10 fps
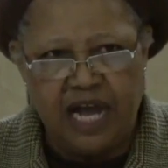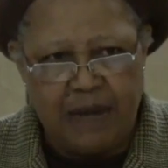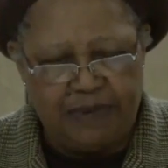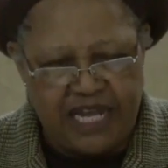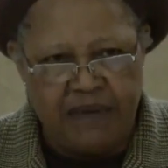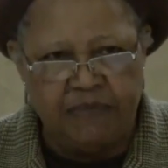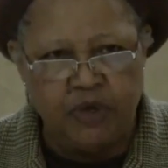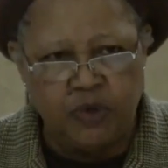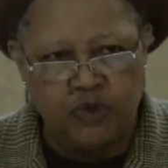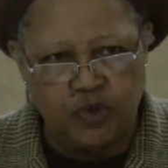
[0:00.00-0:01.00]
I blame
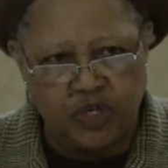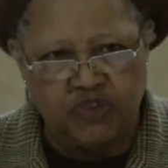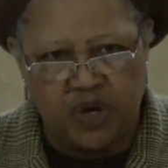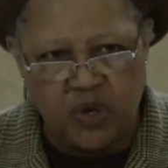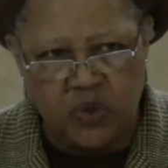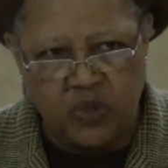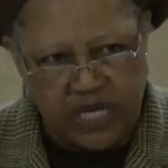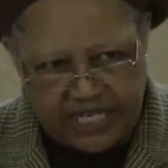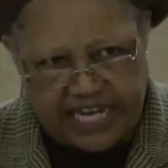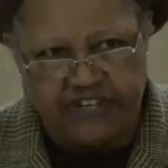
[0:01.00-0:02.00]
those who
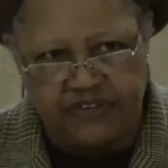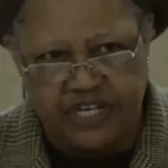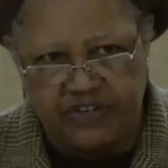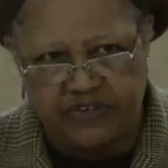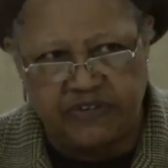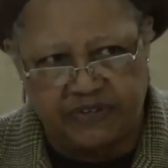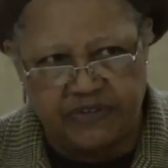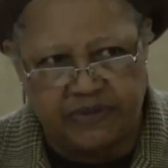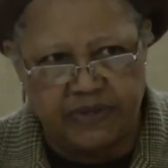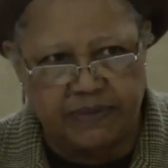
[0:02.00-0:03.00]
control the education
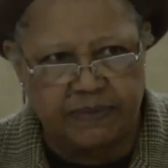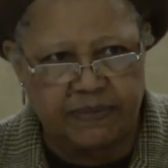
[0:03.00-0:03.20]
system.